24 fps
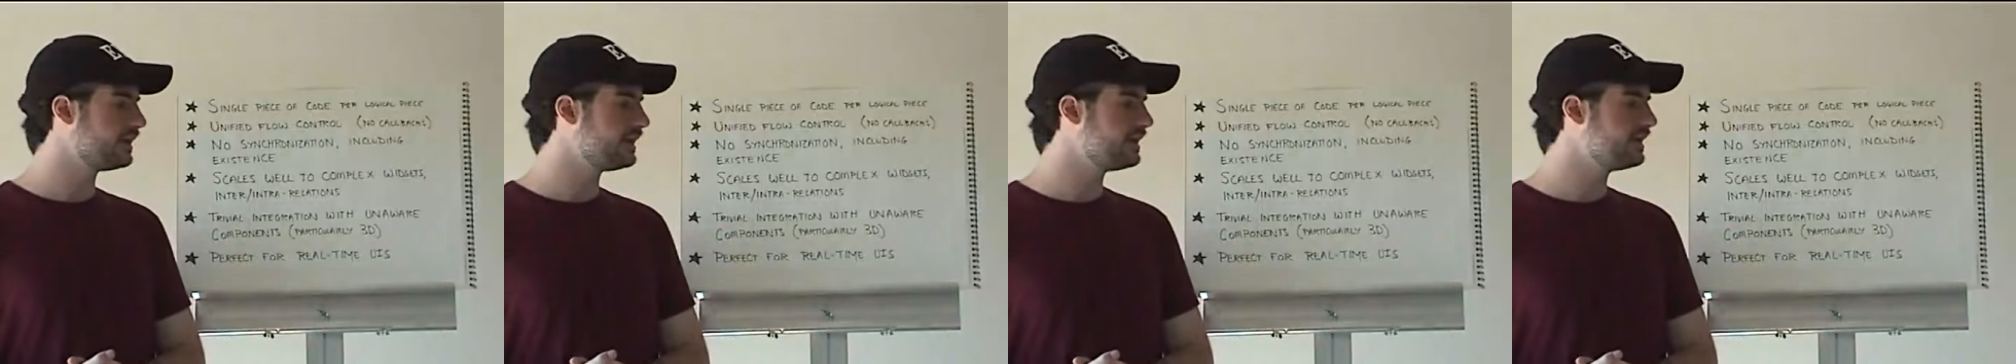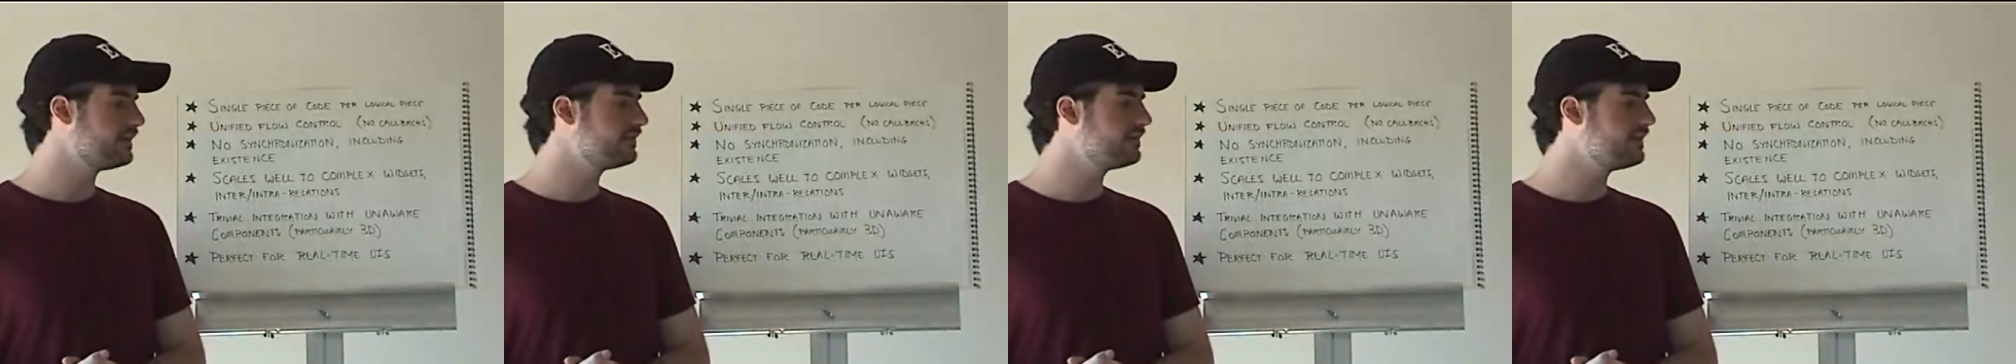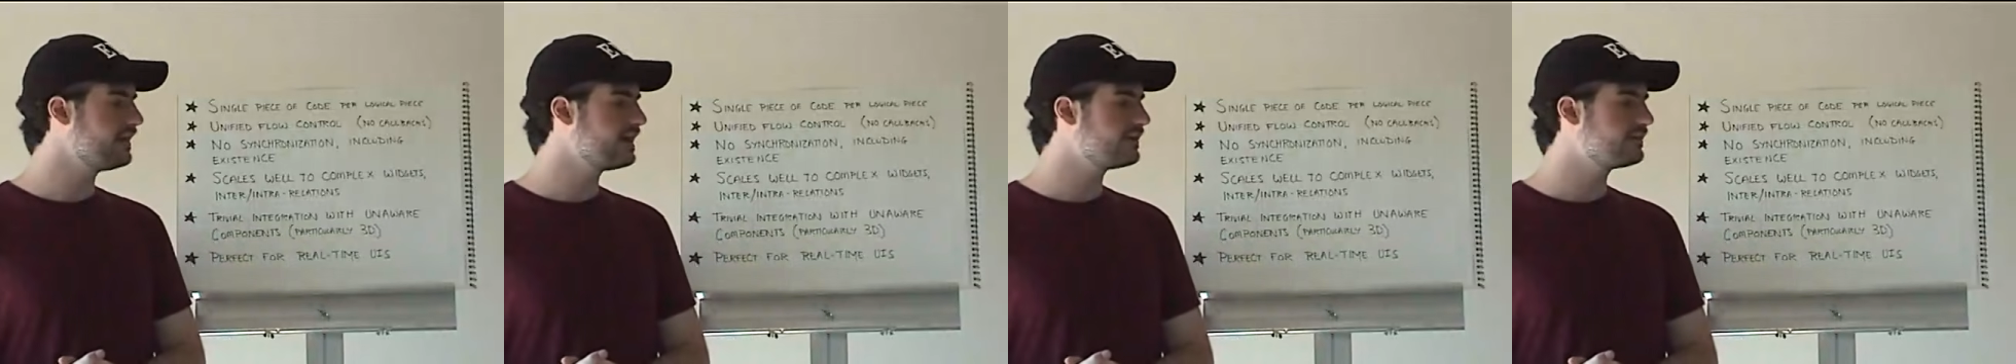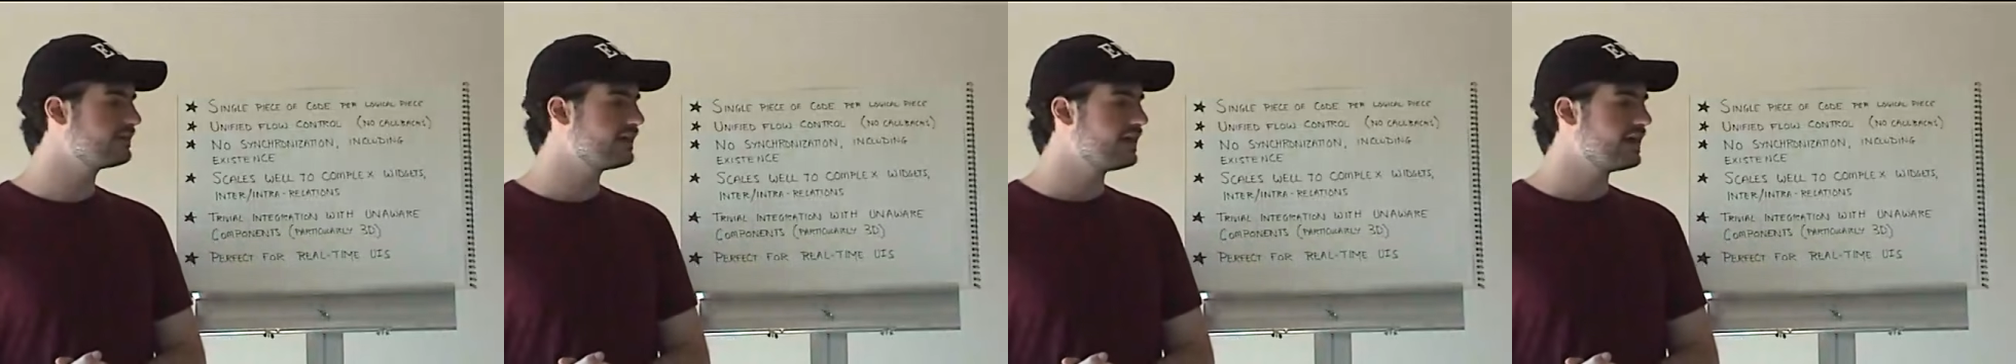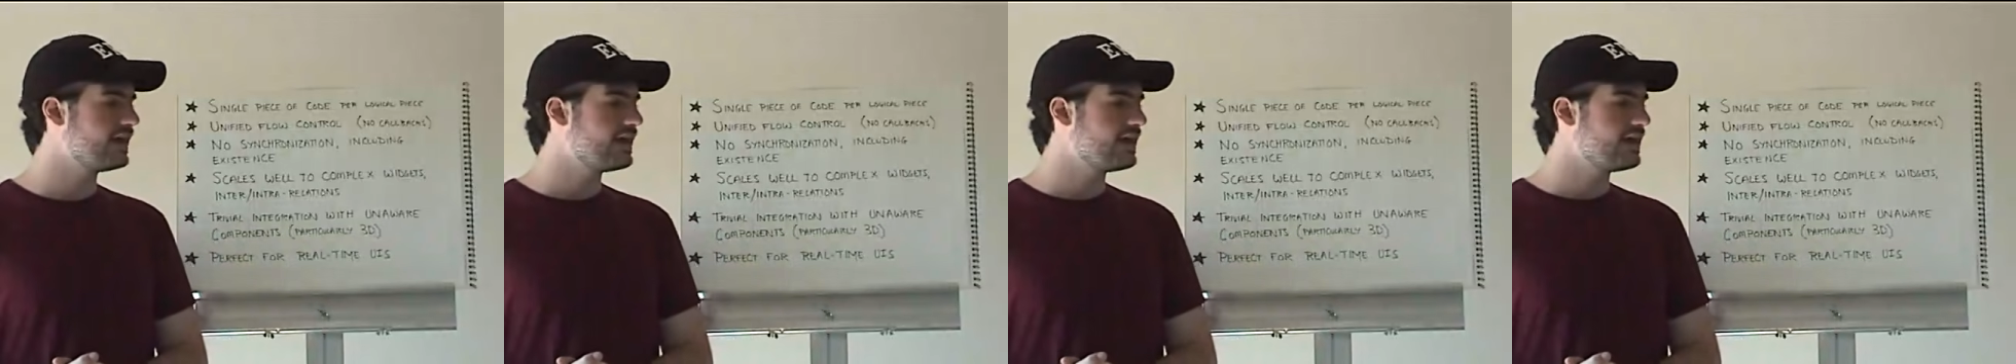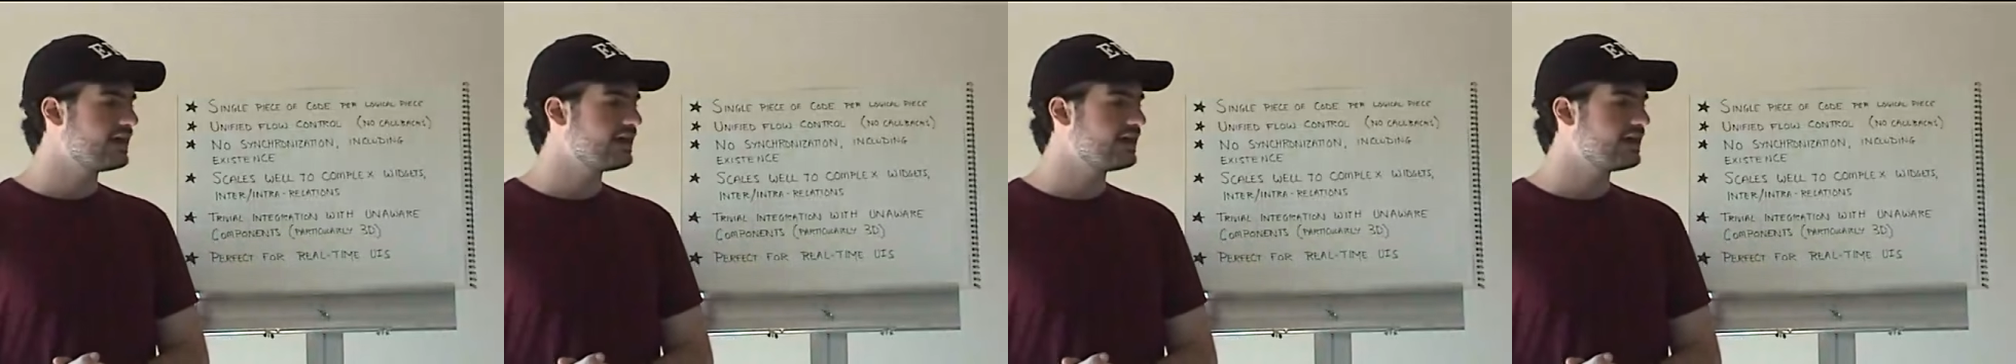is that